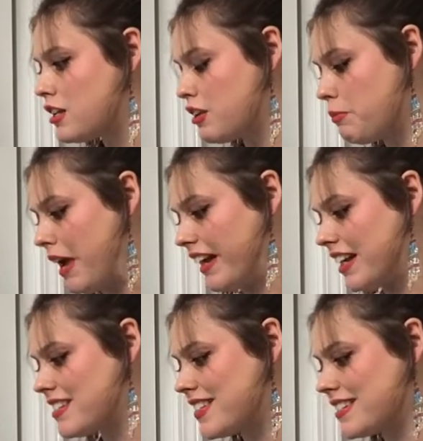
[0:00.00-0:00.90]
then
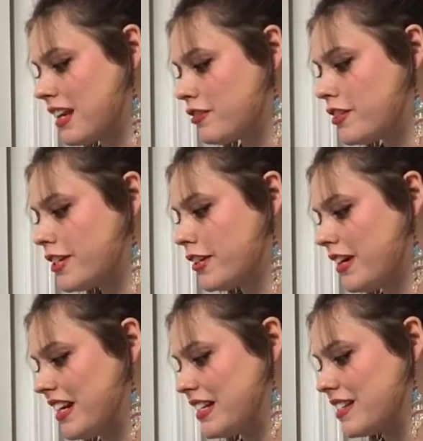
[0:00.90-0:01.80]
baked at 600
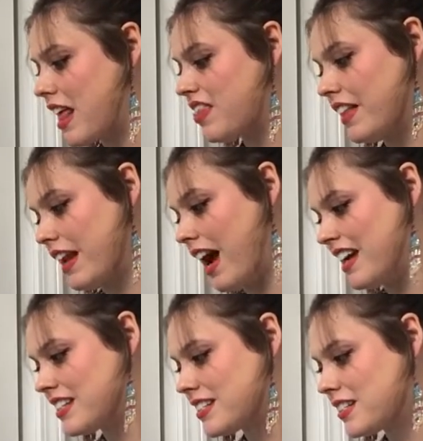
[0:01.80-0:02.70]
degrees, then
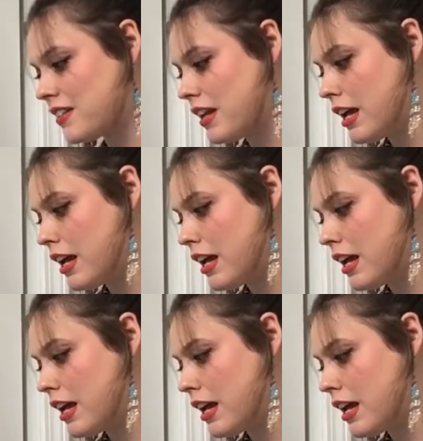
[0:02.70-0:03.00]
iced.